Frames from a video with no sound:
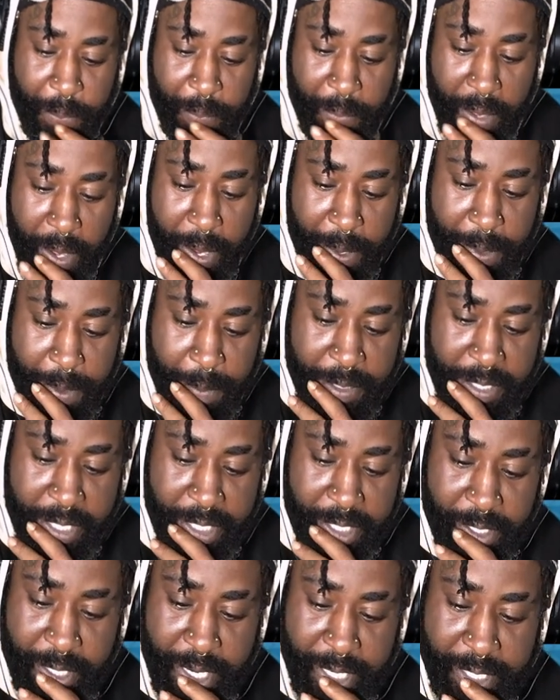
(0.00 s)
The
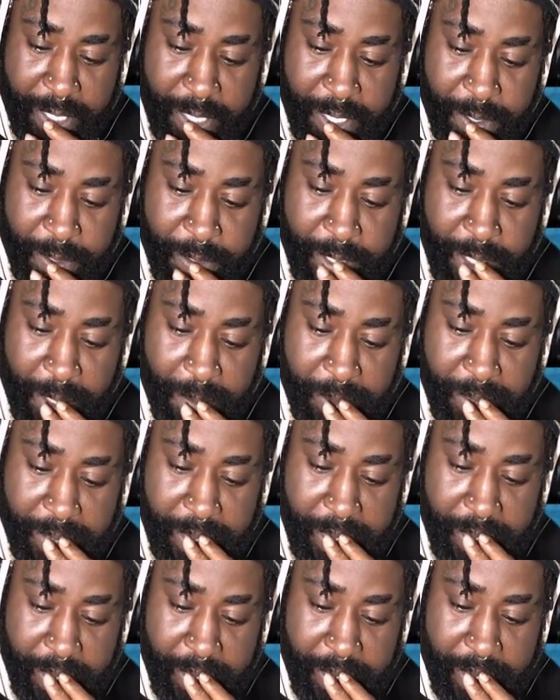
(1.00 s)
possession grants the hero
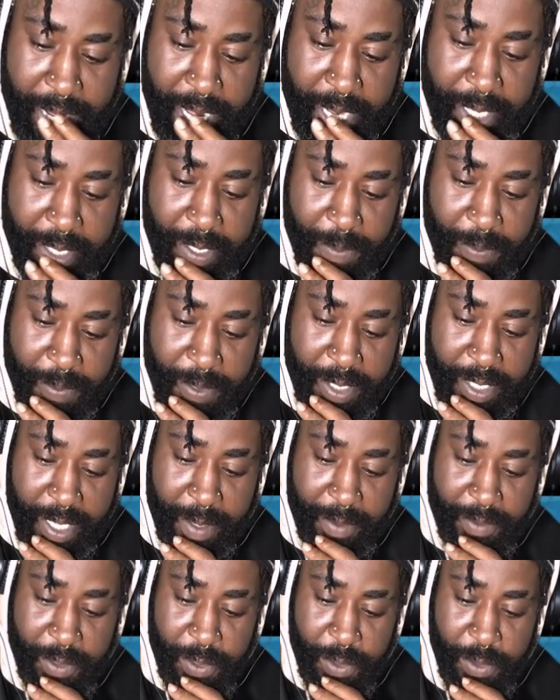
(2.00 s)
10% attack and 10%
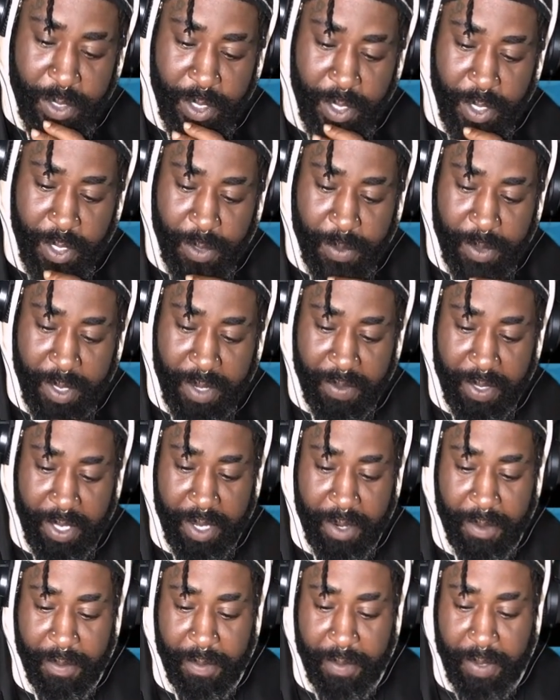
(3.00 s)
damage for 2 turns. Whenever the
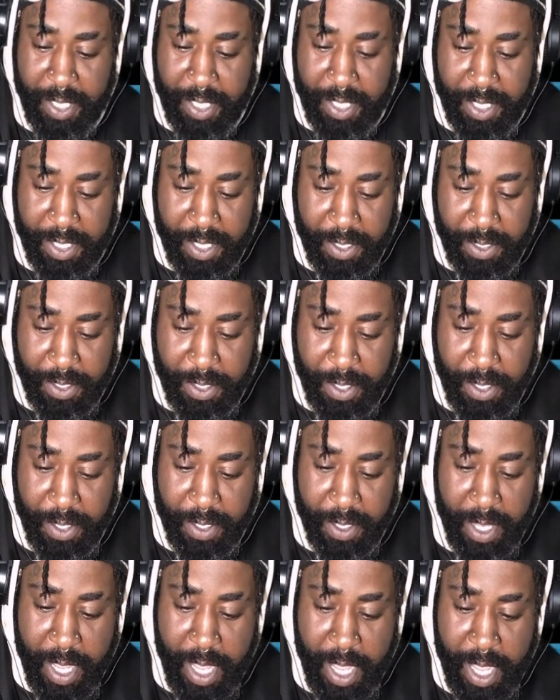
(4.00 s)
hero finishes their
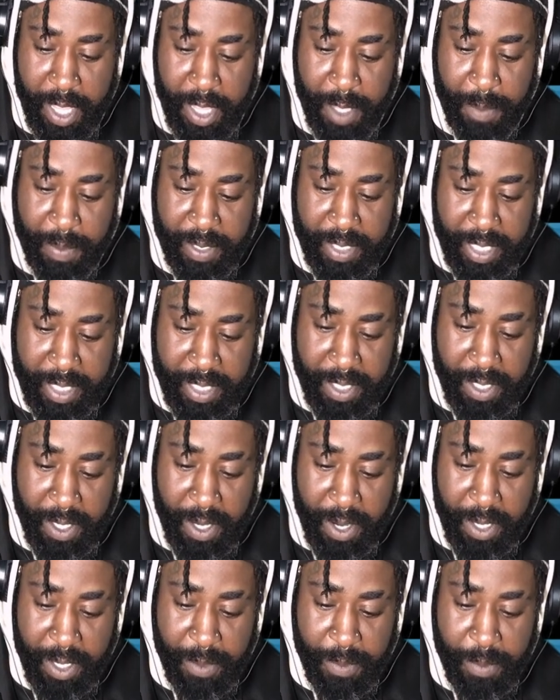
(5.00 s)
turn, the possessing
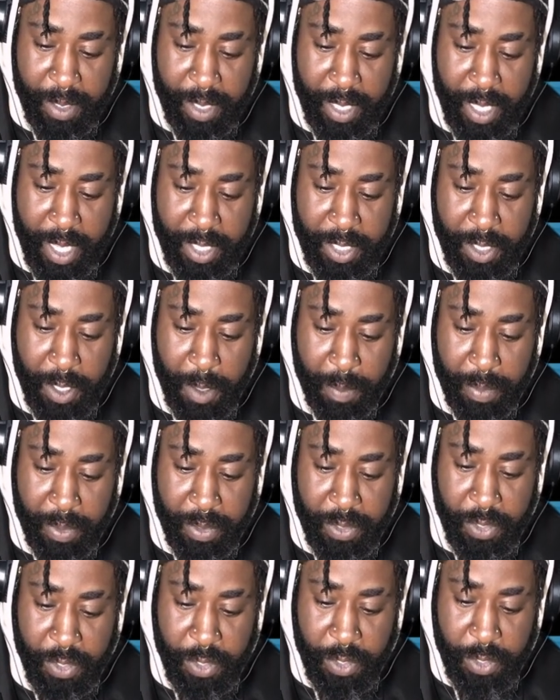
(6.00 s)
guardian will launch a
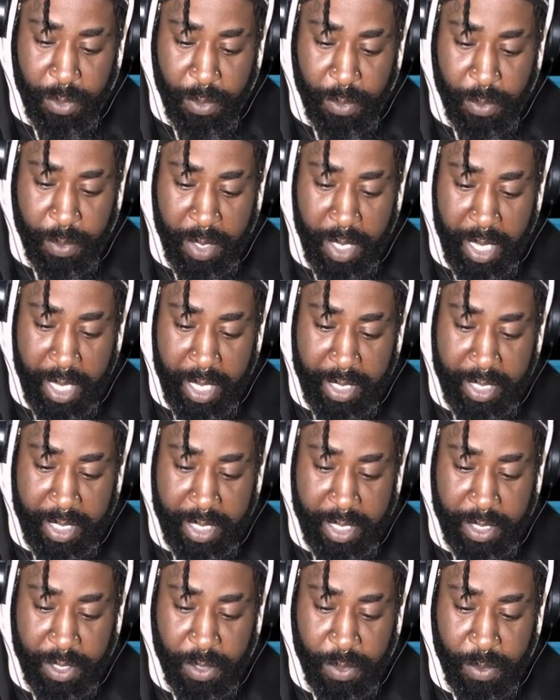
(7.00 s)
pursue,
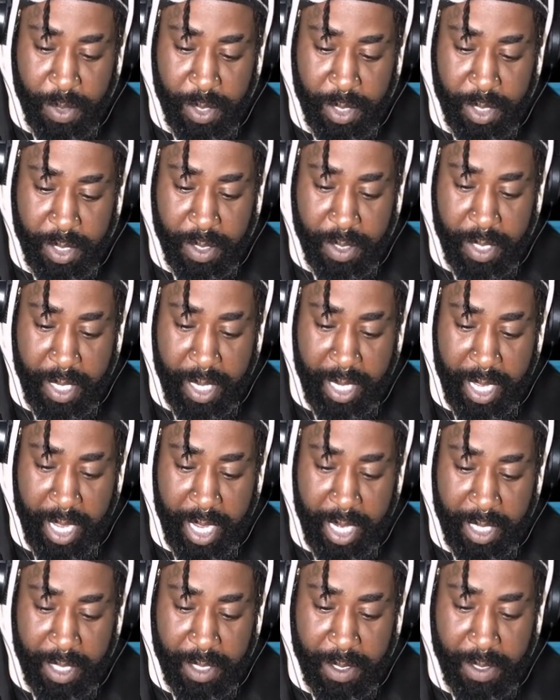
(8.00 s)
dealing
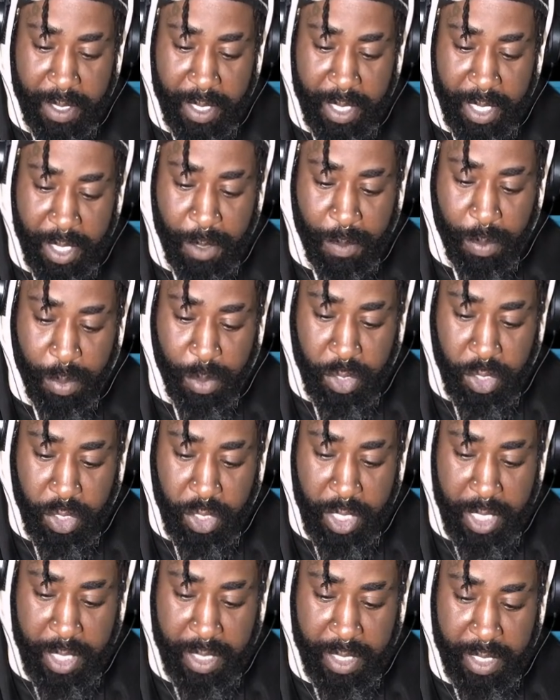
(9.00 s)

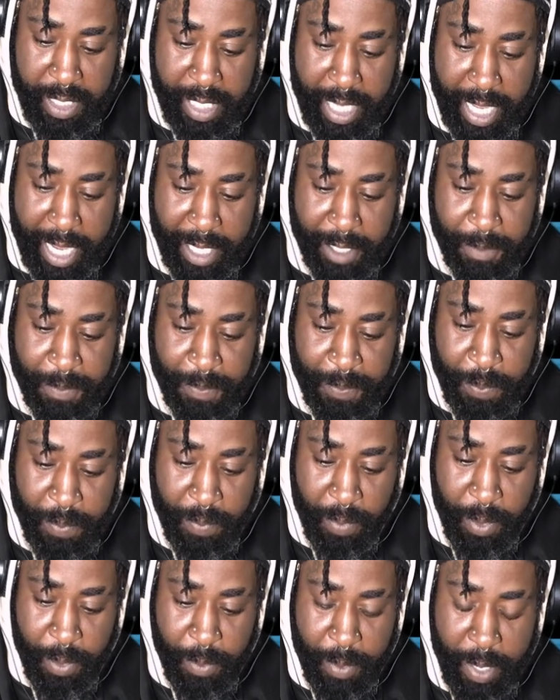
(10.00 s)
208% attack.
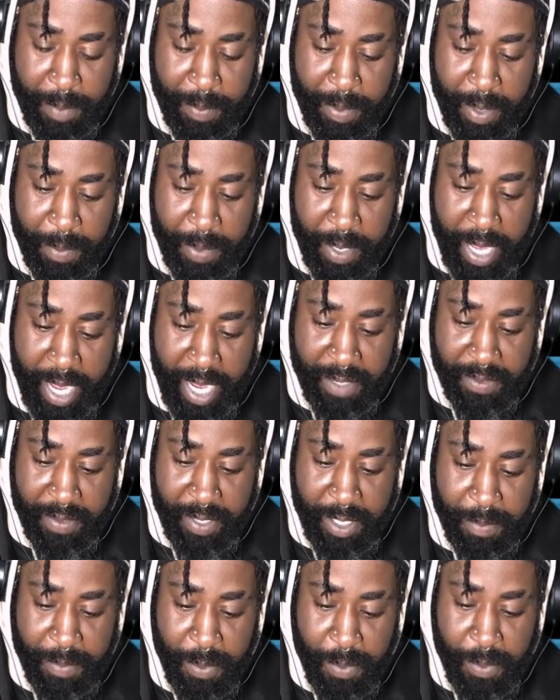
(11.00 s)
The random enemy
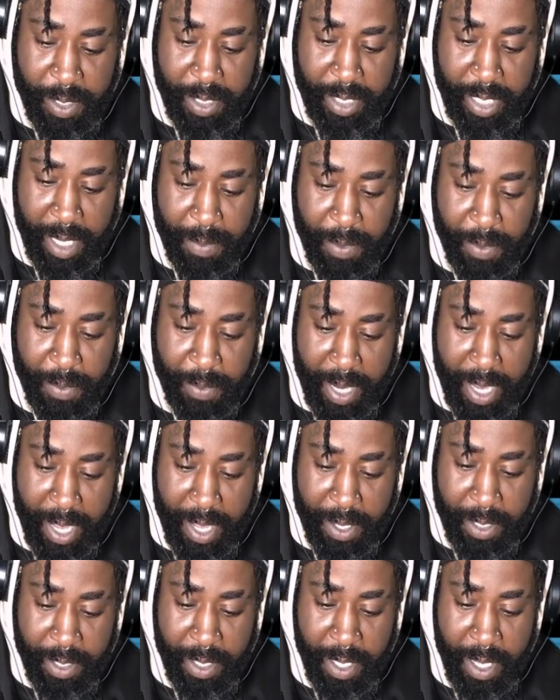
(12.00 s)
activates up to 1 time
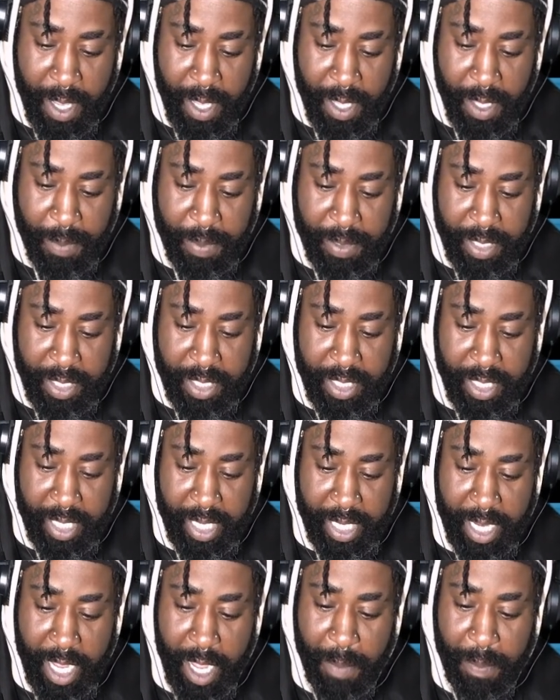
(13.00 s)
around. The possession
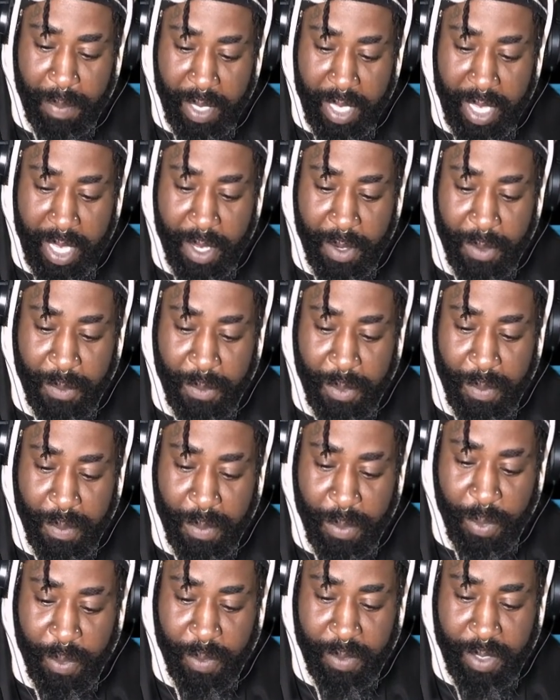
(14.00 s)
cannot be
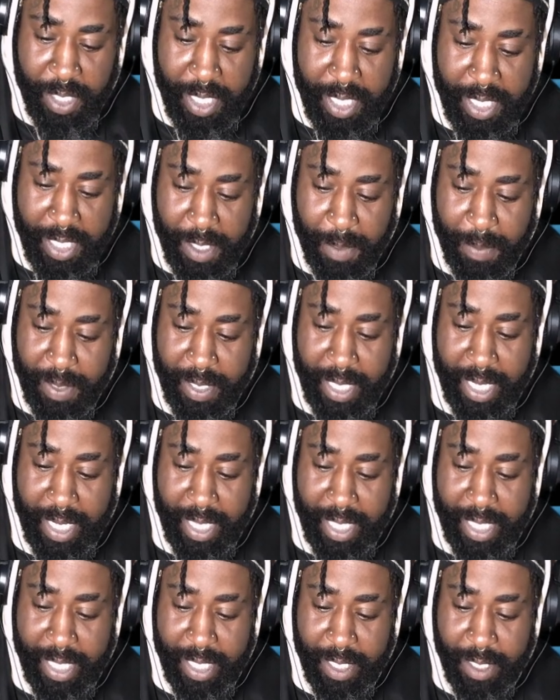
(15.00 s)
removed. So he summons like
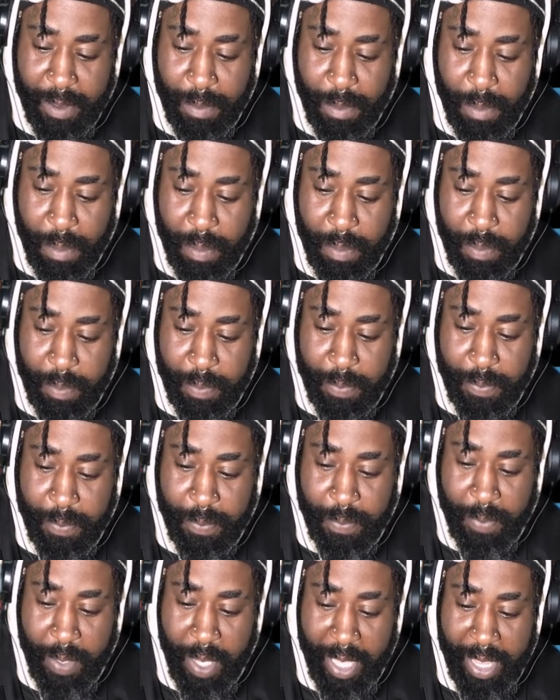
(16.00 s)
a little
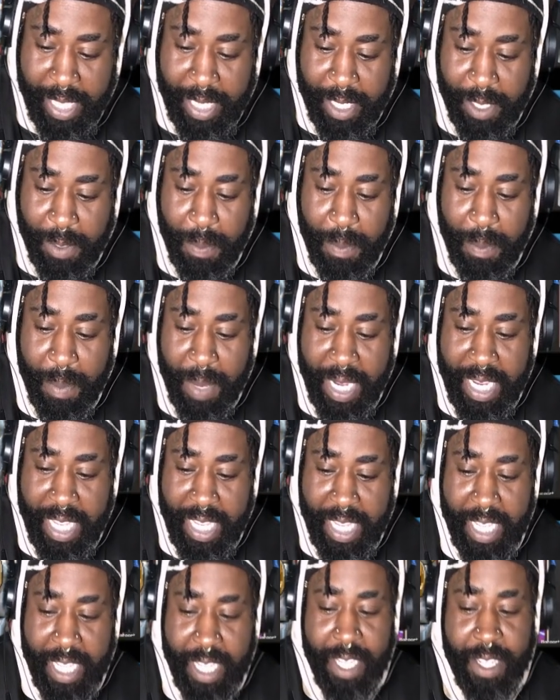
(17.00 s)

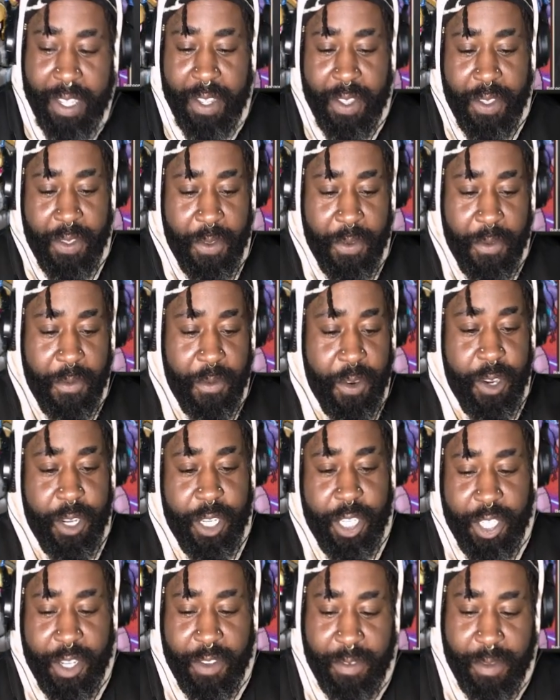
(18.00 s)
mini
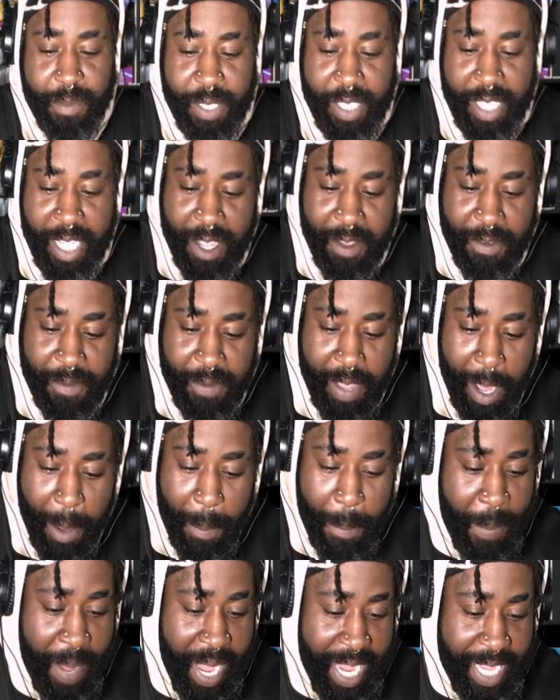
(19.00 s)
version of himself.
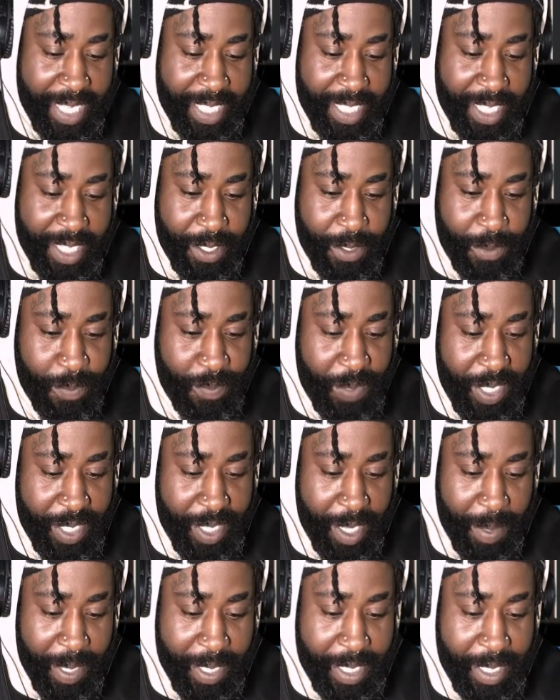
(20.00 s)
Amazing. He's
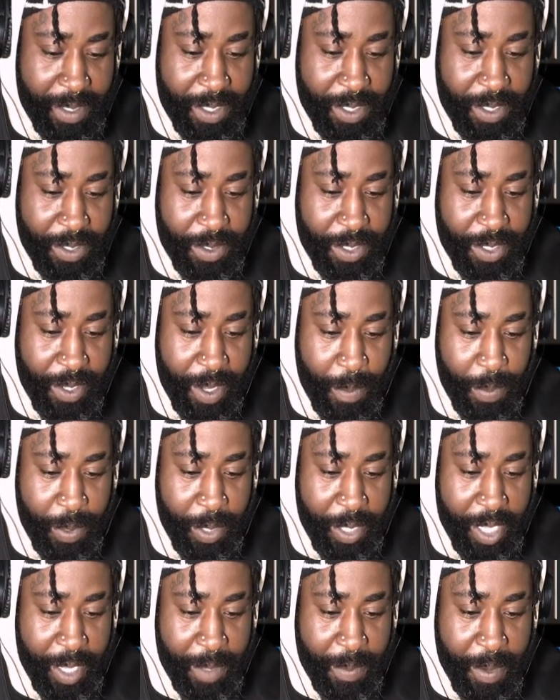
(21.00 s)
on my team too, so I'm
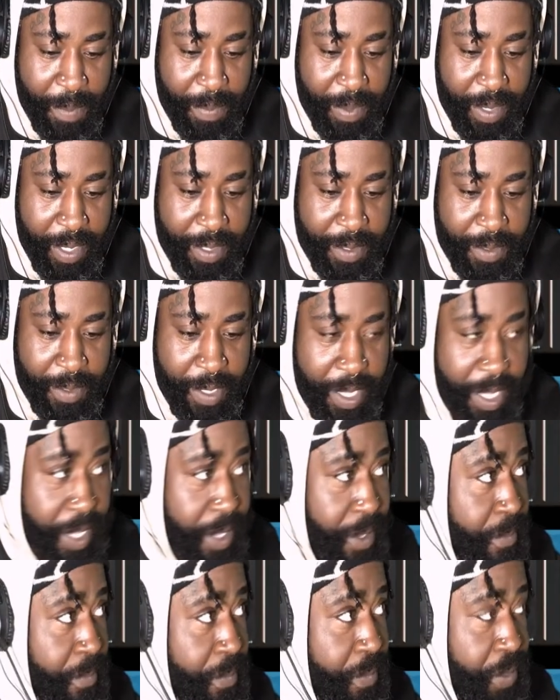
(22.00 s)
putting him up
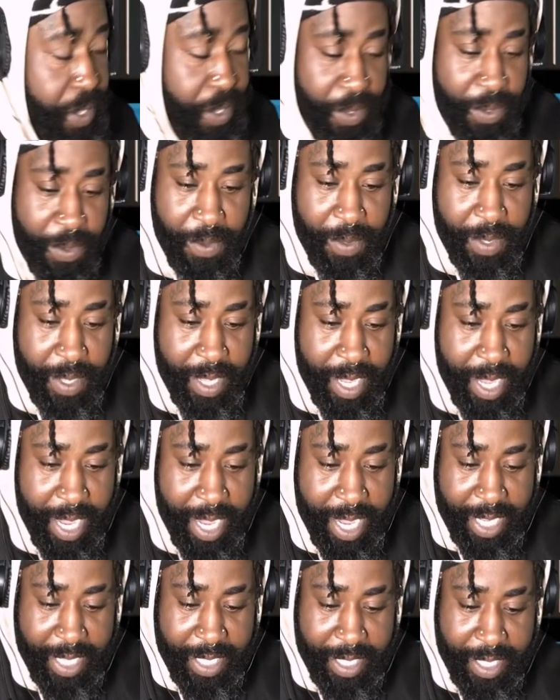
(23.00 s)
into the
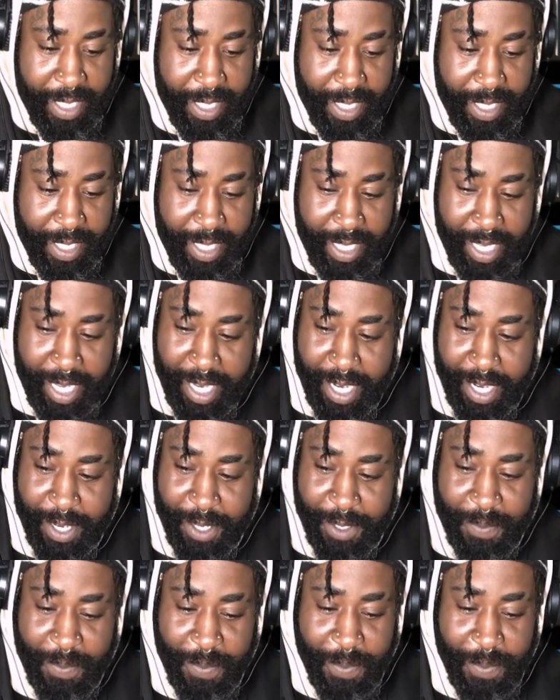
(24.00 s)
S tier.